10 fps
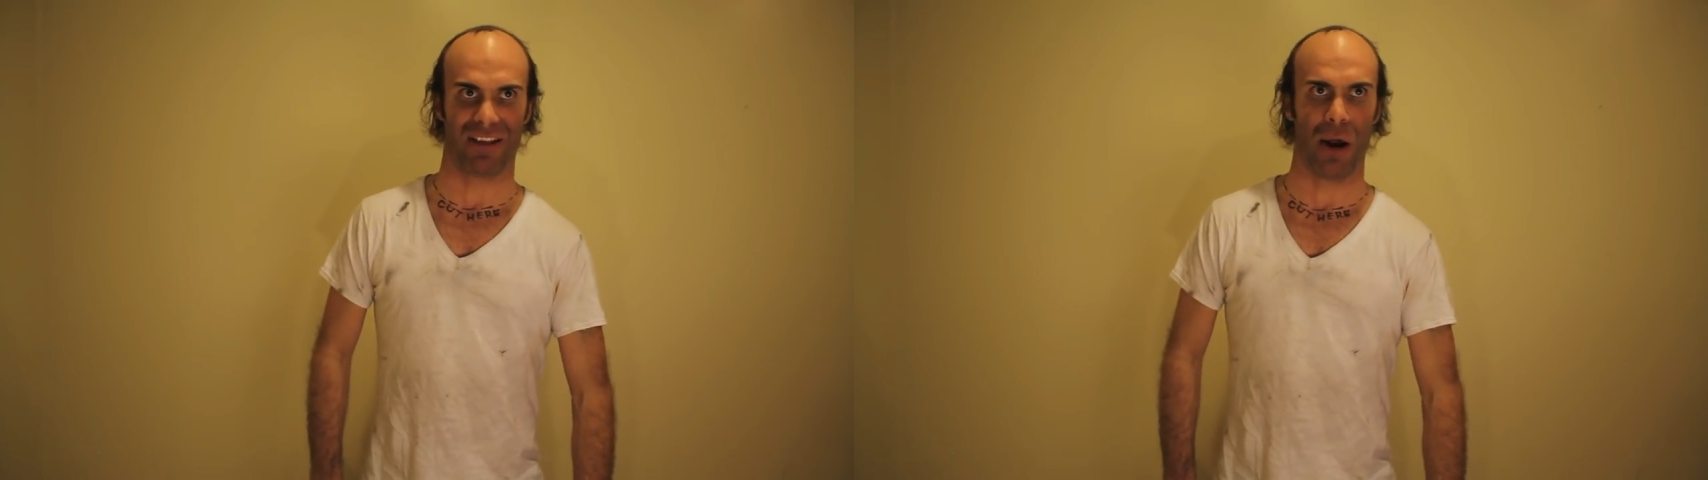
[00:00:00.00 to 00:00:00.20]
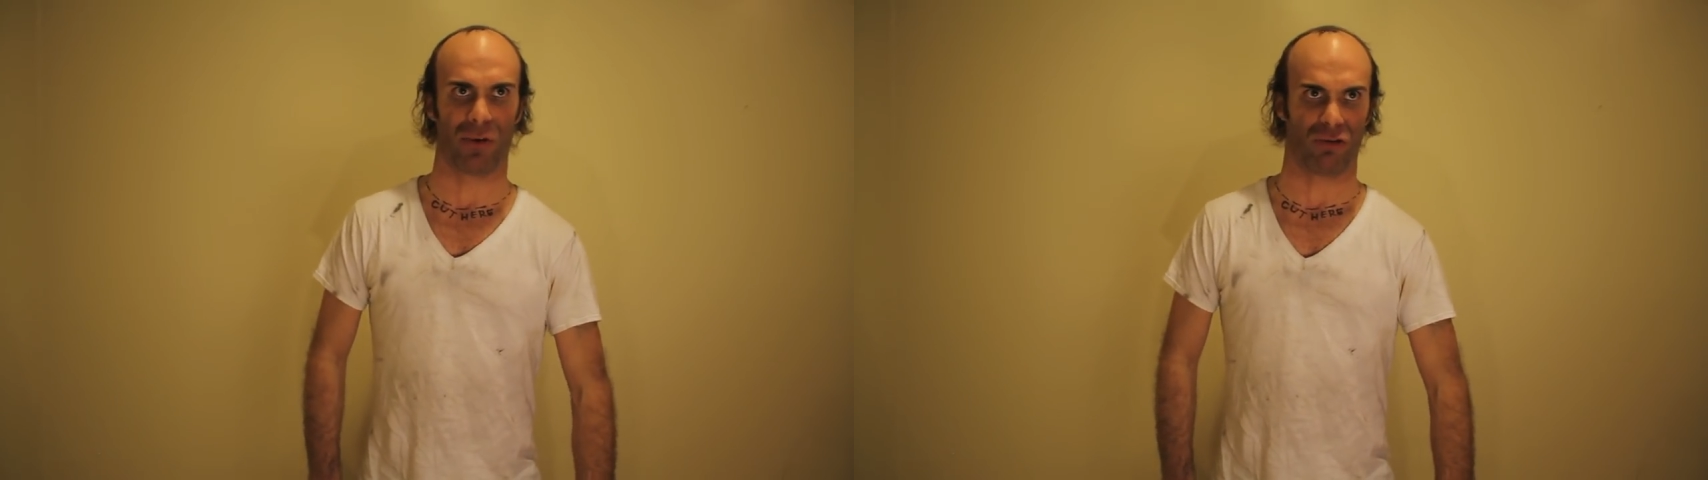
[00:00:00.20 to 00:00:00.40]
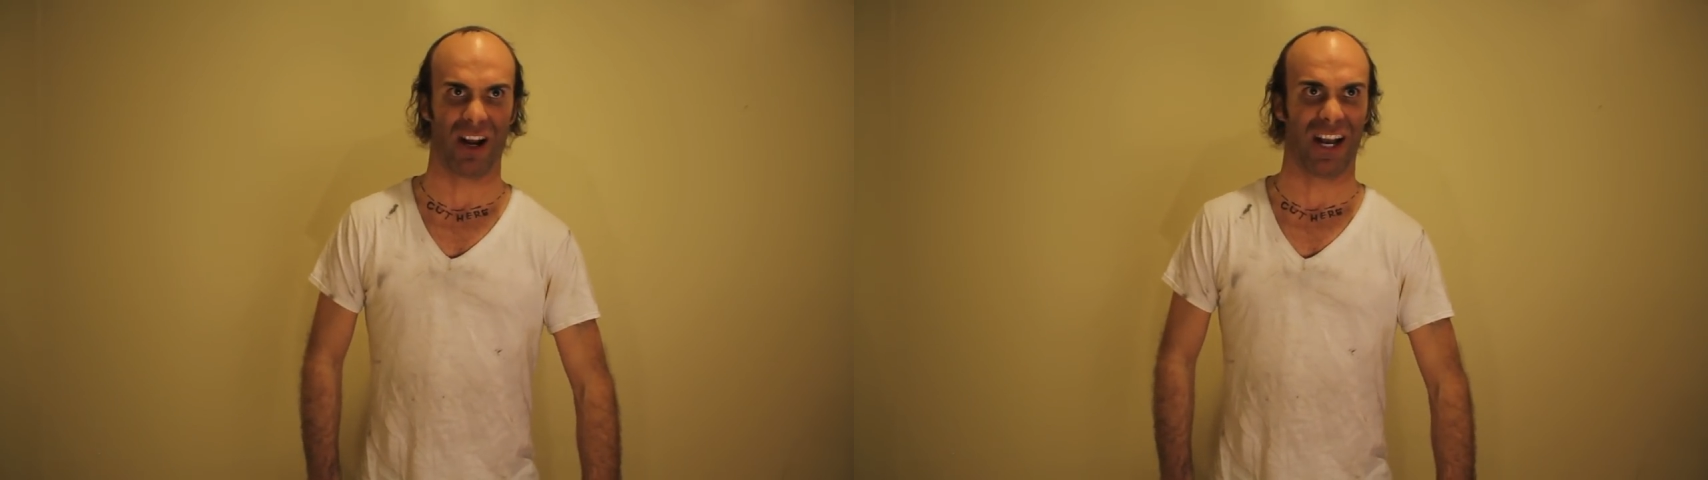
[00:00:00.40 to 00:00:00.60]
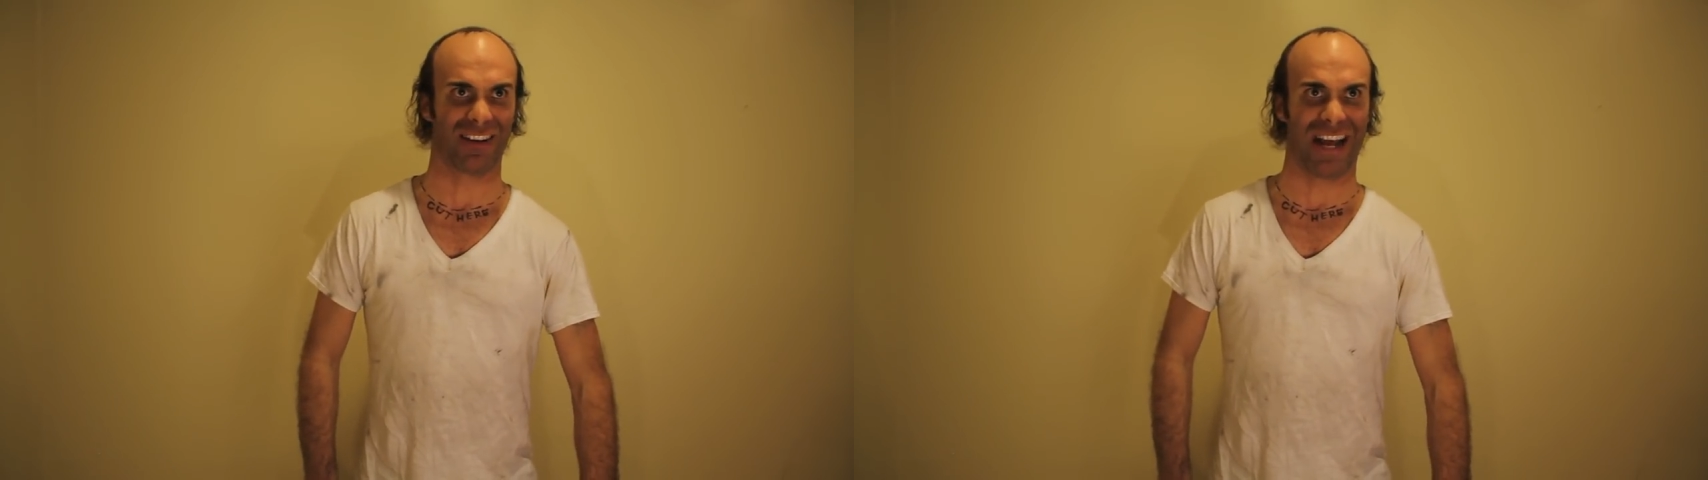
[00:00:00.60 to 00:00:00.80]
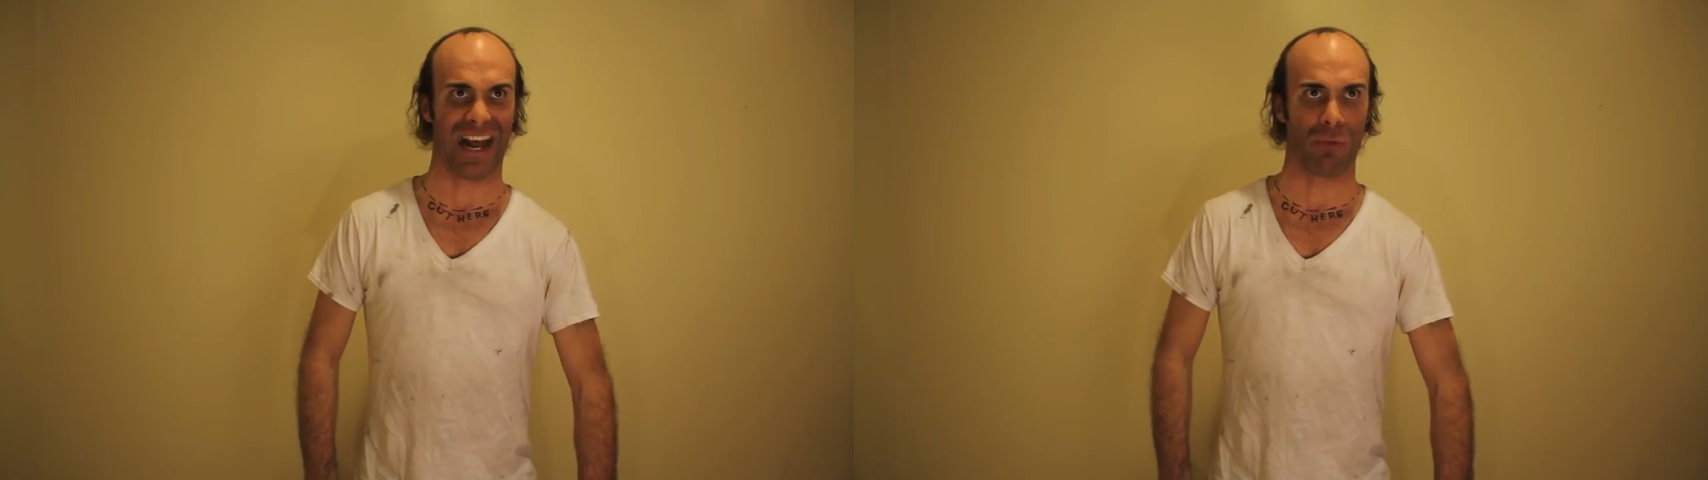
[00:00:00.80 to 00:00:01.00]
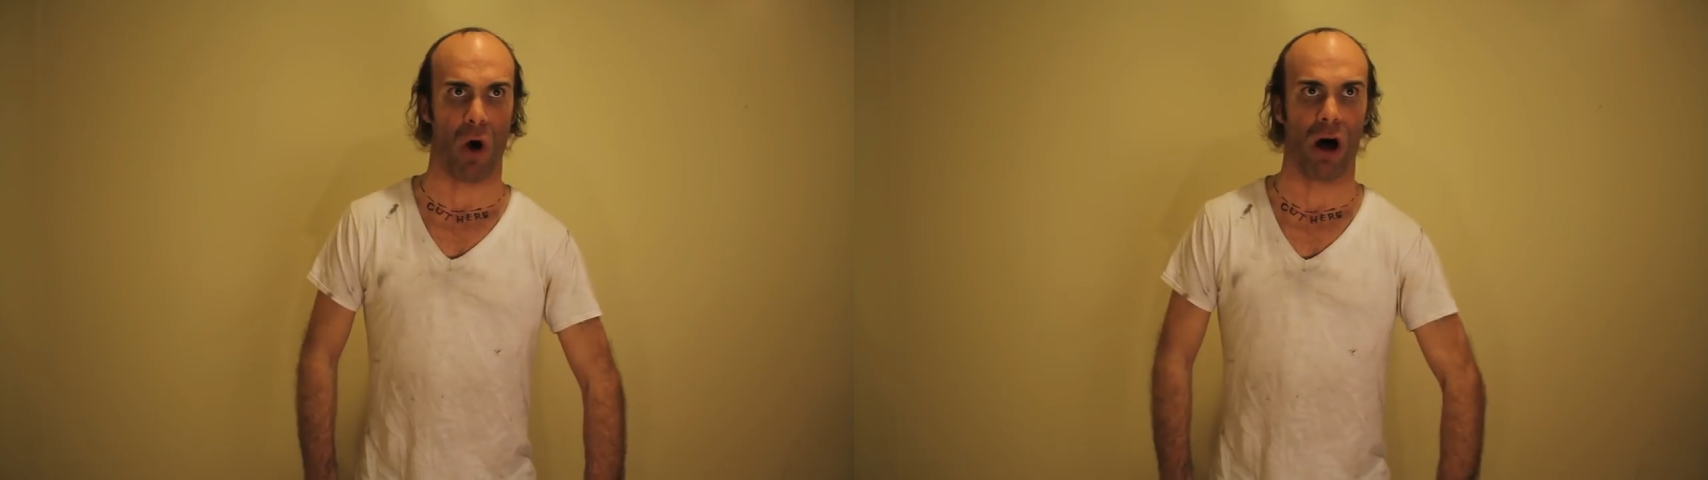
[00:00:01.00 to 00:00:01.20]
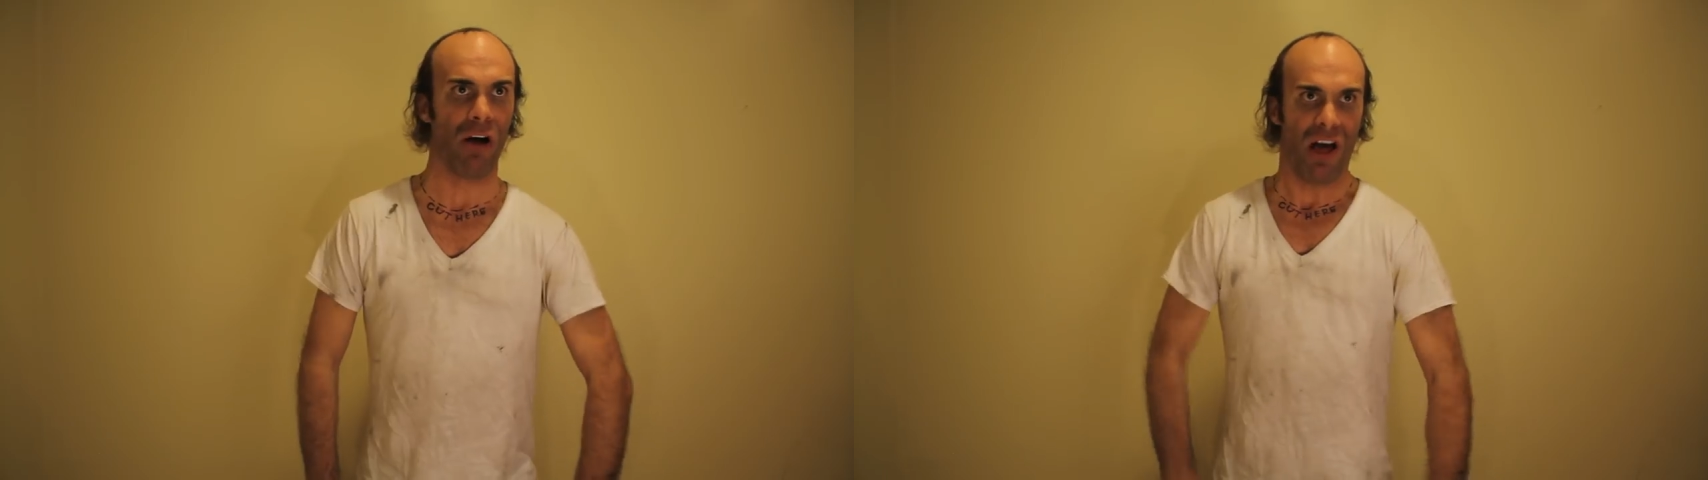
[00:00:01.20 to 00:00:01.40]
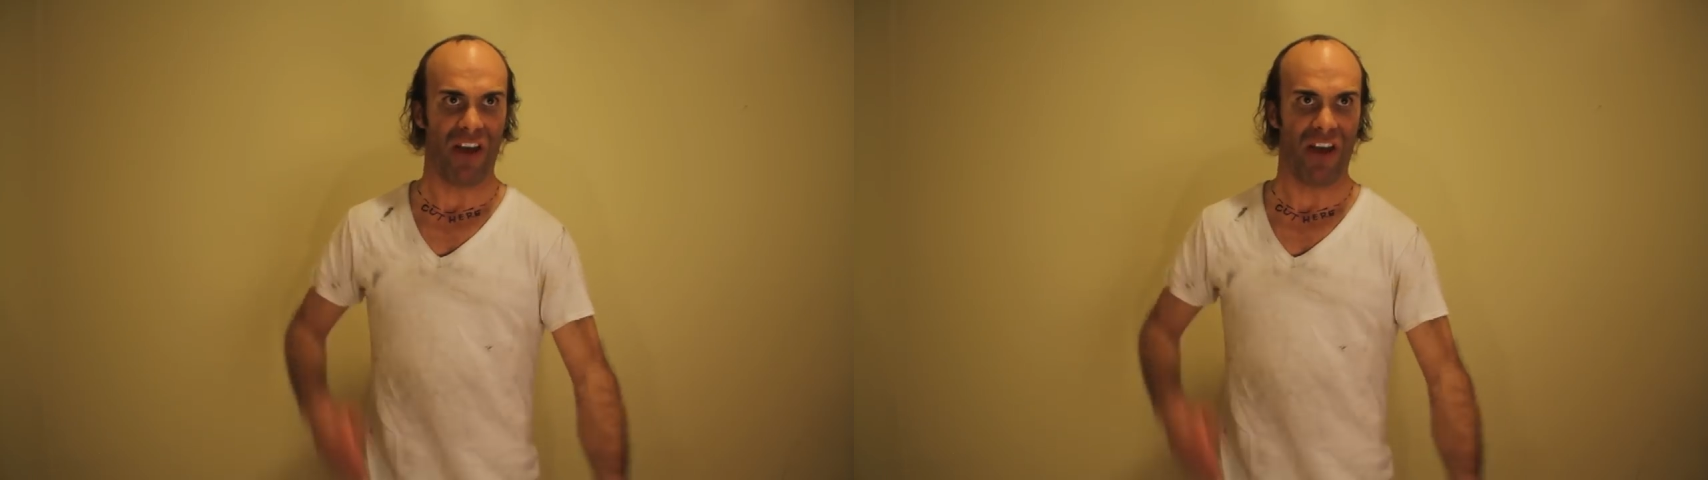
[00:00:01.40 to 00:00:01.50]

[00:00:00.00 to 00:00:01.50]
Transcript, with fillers: an hour straight at a dead end wall,